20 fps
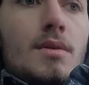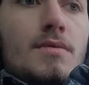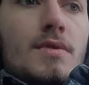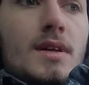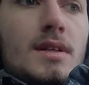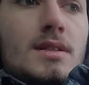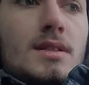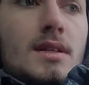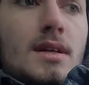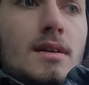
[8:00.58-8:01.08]
have
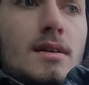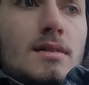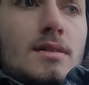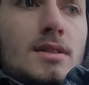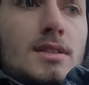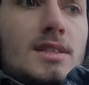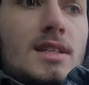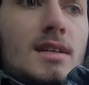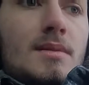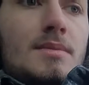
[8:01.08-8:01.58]
liked to
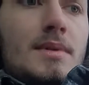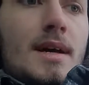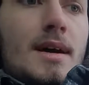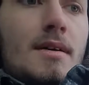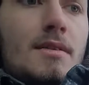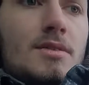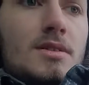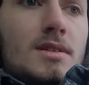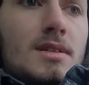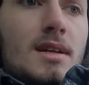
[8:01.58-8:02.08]
just sit him
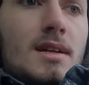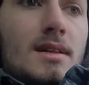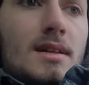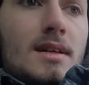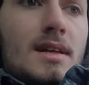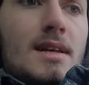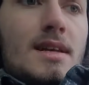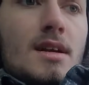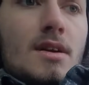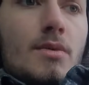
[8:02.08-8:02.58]
down and just kind of
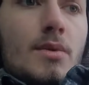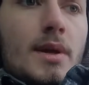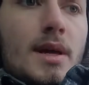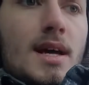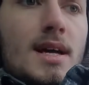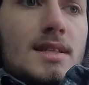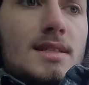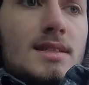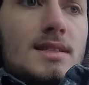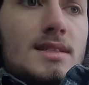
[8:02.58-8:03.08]
like hear what he
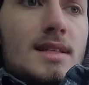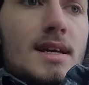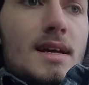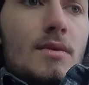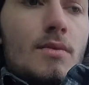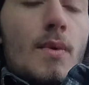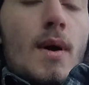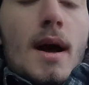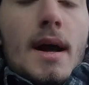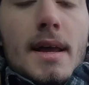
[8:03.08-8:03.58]
has to say
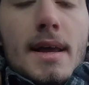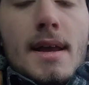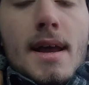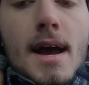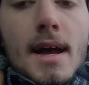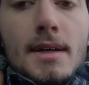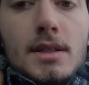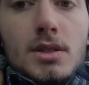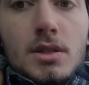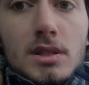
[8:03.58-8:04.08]
and why he
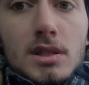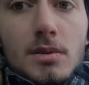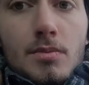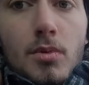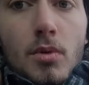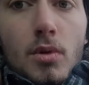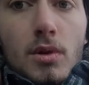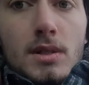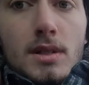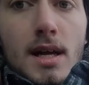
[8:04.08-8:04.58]
actually
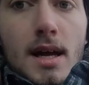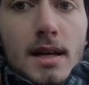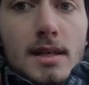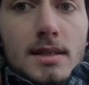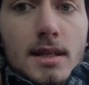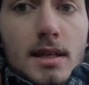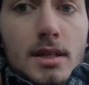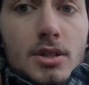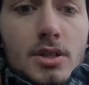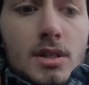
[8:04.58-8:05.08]
supports
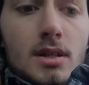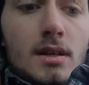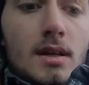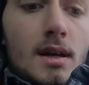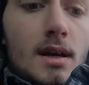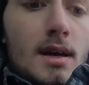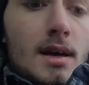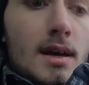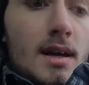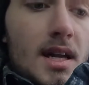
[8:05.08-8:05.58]
taxation.
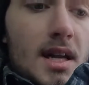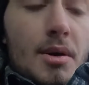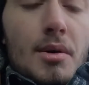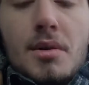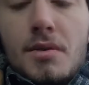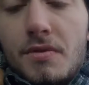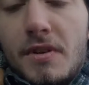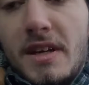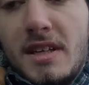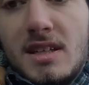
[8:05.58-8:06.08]
And I would
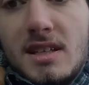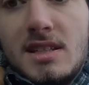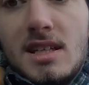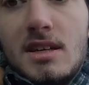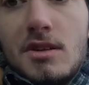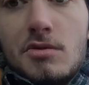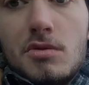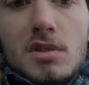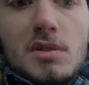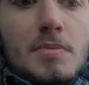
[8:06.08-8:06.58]
have liked to see
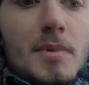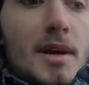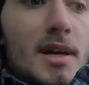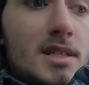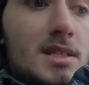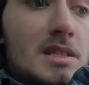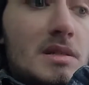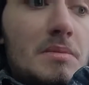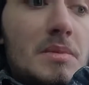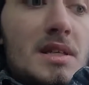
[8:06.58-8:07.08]
his
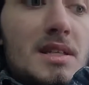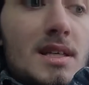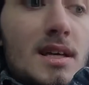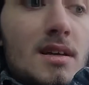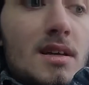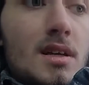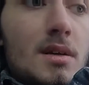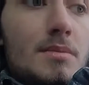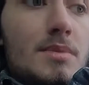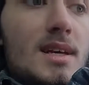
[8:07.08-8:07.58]
response to me
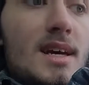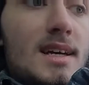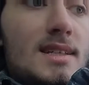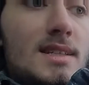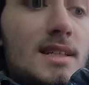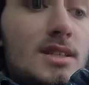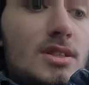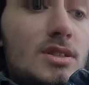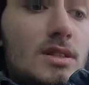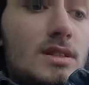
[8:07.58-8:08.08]
telling him
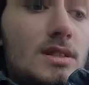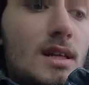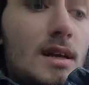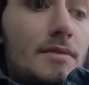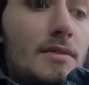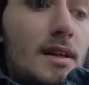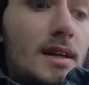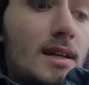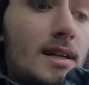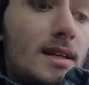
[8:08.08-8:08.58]
taxation is
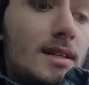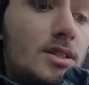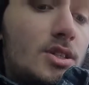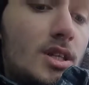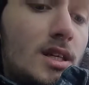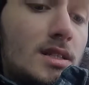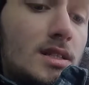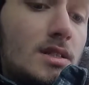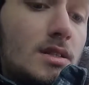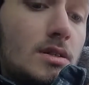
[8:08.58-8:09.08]
theft. I didn't get a
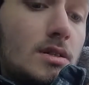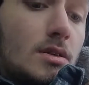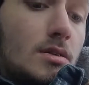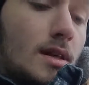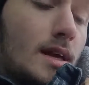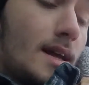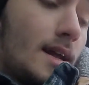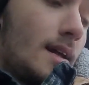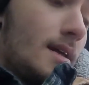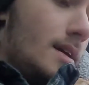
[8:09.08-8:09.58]
chance to do
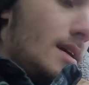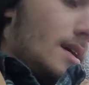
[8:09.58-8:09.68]
that.